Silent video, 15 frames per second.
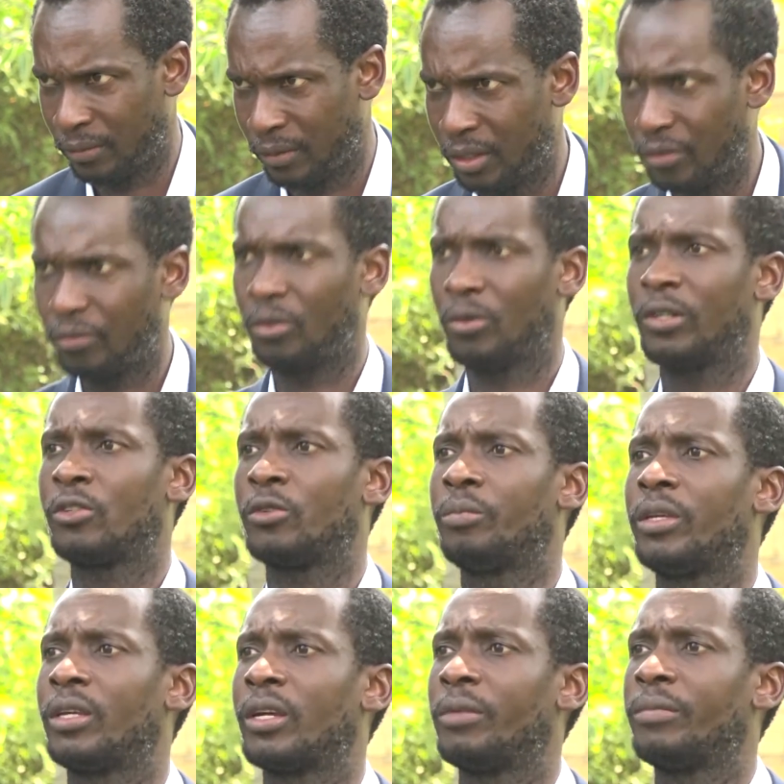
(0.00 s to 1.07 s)
If you want to
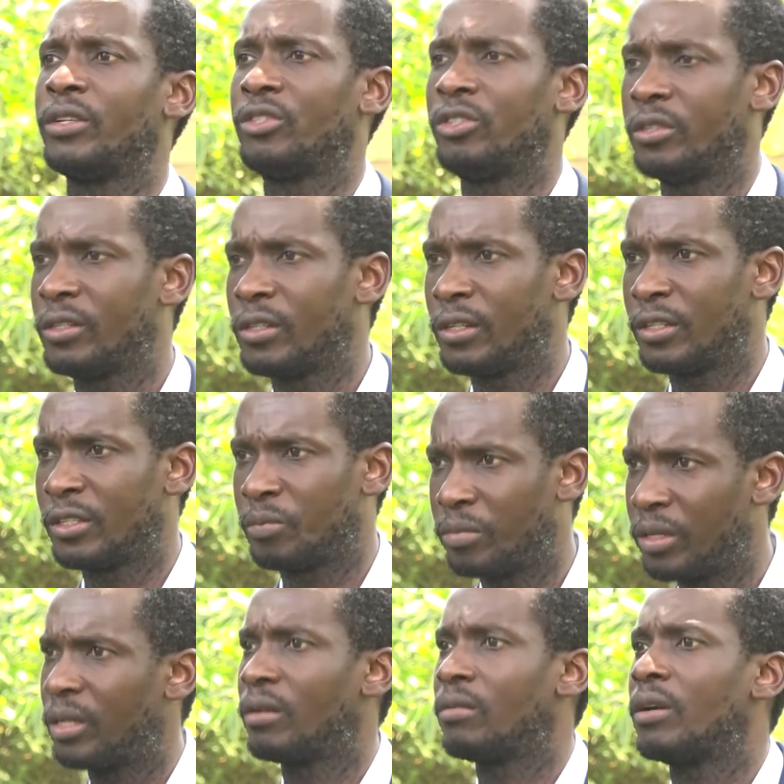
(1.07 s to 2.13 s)
become a journalist,
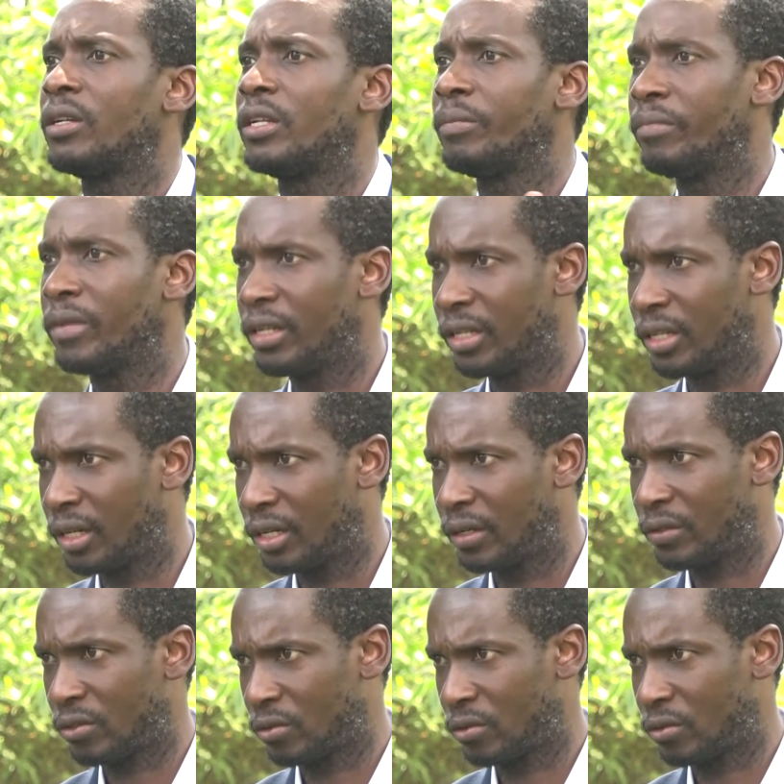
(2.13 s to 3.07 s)
be around a media house.